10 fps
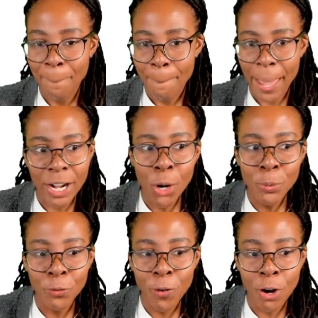And I hope
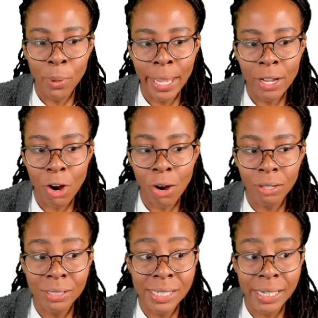you're following
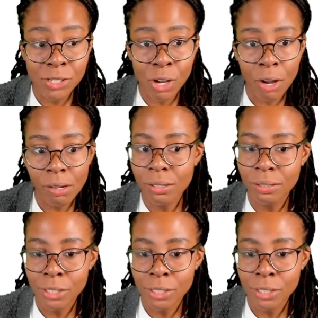on TikTok,